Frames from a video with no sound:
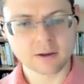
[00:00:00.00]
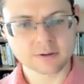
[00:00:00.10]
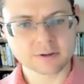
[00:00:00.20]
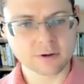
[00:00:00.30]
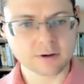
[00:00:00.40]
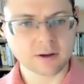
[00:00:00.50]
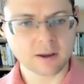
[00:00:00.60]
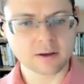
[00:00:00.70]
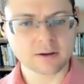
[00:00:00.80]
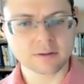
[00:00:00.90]
So you can
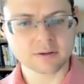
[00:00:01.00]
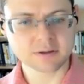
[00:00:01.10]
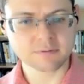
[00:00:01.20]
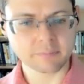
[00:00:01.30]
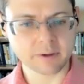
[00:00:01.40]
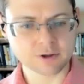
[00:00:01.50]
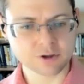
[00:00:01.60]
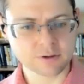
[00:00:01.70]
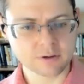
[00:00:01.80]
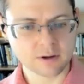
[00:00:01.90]
take this
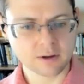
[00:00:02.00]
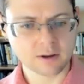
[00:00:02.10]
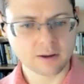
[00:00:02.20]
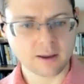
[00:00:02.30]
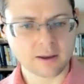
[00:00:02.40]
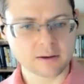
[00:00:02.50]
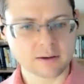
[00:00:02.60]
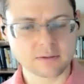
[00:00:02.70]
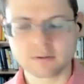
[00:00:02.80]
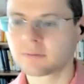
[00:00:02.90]
information
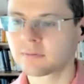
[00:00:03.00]
and